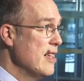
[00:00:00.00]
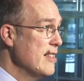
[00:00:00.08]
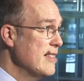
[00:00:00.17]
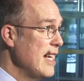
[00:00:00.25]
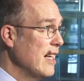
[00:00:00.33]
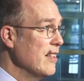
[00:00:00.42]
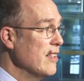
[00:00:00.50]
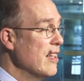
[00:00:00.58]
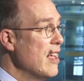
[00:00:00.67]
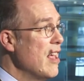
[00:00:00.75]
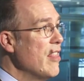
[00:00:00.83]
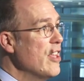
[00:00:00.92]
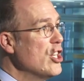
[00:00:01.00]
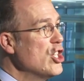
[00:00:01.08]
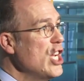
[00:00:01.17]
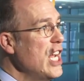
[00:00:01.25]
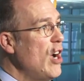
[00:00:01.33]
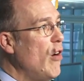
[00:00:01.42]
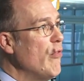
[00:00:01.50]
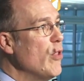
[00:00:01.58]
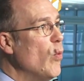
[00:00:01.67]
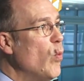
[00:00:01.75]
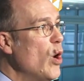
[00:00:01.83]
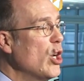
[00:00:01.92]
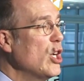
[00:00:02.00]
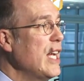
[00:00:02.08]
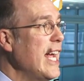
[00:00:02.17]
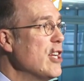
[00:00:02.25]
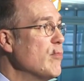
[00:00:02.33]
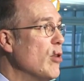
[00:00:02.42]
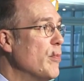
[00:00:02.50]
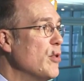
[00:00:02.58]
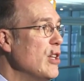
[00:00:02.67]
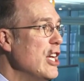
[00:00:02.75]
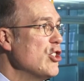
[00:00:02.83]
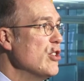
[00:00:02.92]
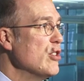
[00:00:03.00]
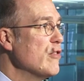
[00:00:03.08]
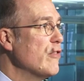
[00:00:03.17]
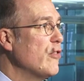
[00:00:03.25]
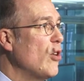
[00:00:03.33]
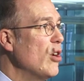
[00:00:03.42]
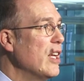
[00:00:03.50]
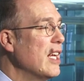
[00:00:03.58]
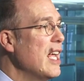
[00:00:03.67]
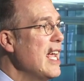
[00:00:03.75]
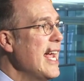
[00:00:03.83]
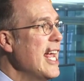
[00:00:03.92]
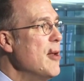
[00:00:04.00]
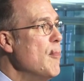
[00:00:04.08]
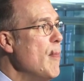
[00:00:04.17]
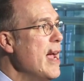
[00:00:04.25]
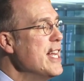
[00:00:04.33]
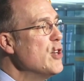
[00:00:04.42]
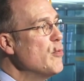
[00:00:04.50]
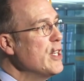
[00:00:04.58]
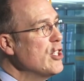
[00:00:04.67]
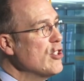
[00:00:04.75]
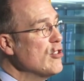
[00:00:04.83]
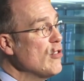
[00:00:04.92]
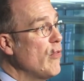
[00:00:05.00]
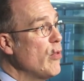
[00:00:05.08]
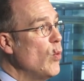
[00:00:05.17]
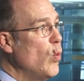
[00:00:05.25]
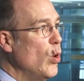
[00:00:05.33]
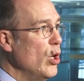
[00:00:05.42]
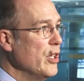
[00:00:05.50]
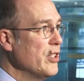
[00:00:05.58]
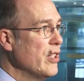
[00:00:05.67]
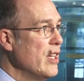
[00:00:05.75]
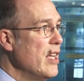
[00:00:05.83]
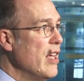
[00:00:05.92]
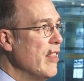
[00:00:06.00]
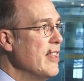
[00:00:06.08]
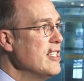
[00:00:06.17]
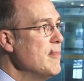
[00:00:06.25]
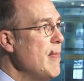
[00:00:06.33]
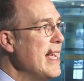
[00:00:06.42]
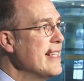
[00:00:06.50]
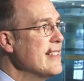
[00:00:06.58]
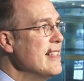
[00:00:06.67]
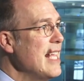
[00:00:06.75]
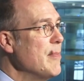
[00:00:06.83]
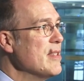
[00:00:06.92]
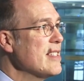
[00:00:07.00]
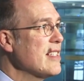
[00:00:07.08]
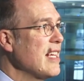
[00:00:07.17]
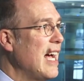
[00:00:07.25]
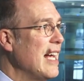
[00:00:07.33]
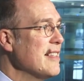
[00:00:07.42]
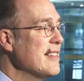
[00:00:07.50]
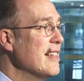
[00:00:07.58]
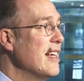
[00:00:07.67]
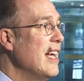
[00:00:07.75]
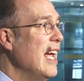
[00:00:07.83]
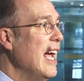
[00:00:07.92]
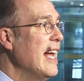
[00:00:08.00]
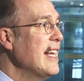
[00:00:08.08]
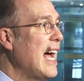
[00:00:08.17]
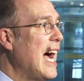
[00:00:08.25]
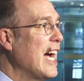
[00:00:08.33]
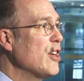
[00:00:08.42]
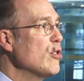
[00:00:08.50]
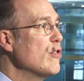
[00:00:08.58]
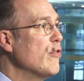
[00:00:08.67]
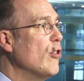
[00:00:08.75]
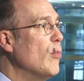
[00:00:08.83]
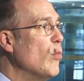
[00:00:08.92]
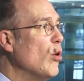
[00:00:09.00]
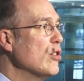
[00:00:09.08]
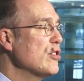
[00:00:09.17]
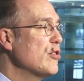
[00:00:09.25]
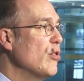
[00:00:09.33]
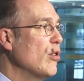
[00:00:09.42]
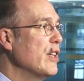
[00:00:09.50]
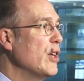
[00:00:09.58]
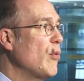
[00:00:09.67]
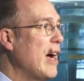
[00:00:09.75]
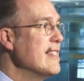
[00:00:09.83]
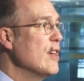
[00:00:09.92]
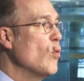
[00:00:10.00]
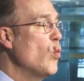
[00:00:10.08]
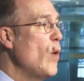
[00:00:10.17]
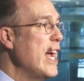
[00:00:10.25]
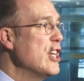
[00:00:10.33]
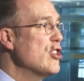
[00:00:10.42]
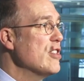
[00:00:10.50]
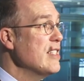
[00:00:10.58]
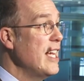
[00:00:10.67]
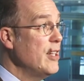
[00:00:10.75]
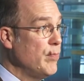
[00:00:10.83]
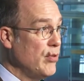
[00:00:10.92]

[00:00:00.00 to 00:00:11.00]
Second, the share of the working-age population is falling in many regions of the world. This makes labor scarcer and argues for more strongly rising wages and